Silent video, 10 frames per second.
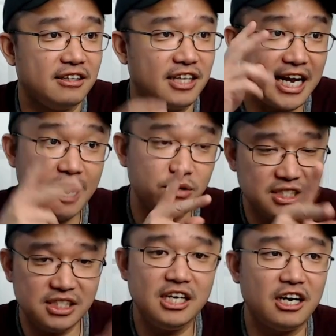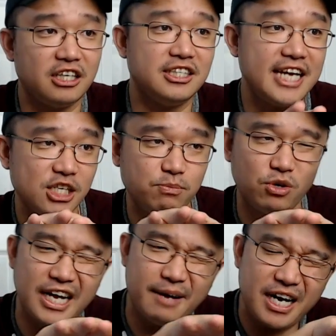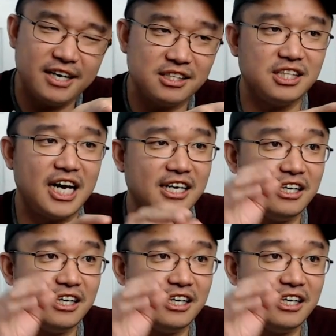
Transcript: Like, I would see it on the dashboard that I'm kind of sliding,